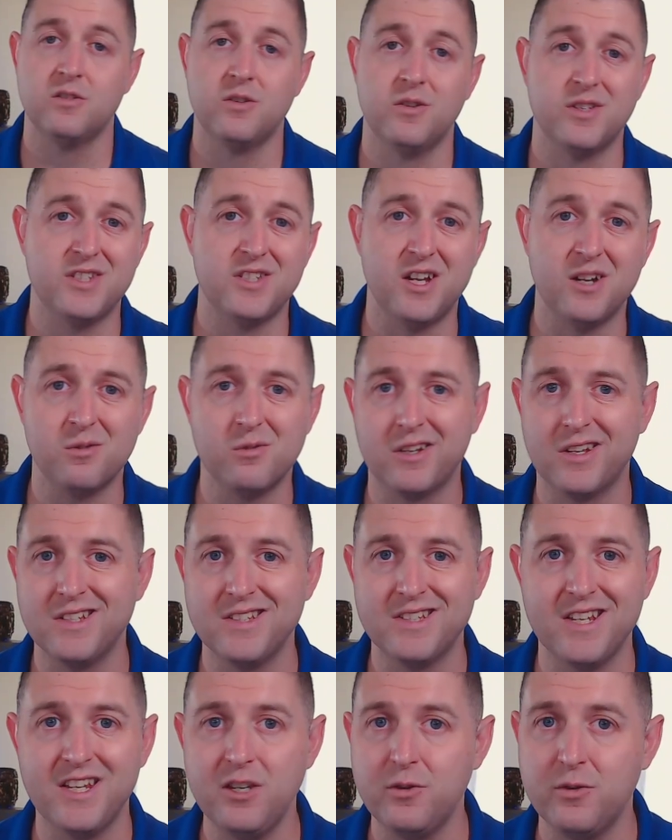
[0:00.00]
So the stock will
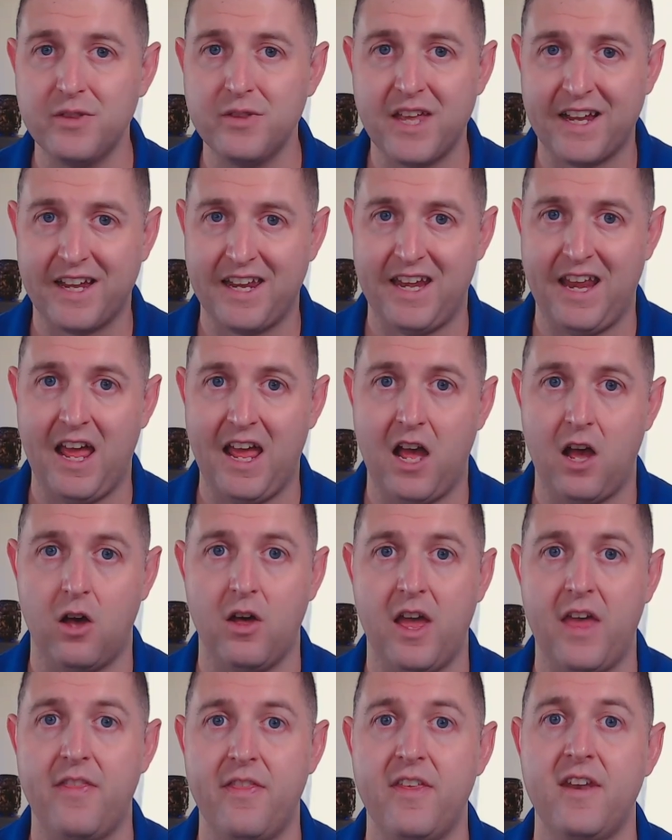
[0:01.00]
continue in that
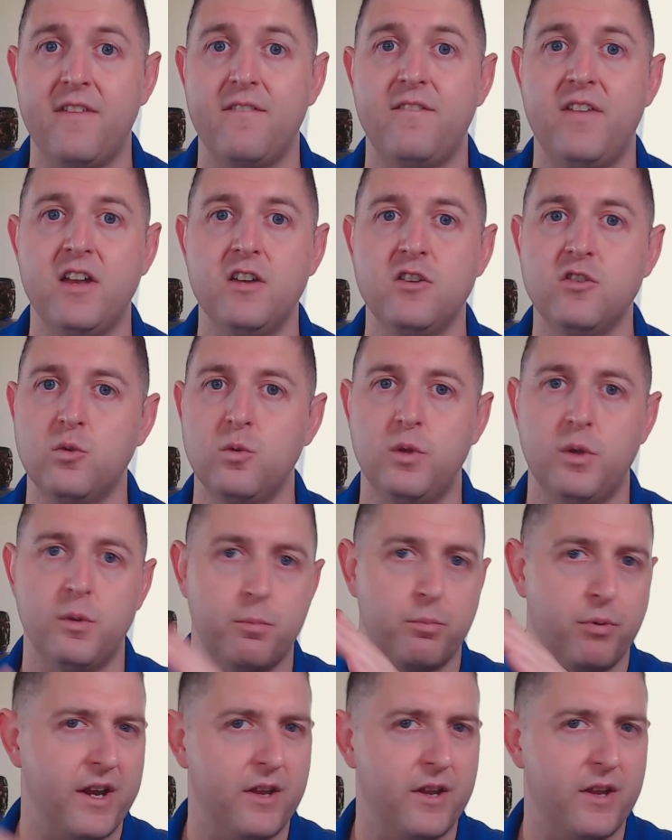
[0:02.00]
canal and then eventually break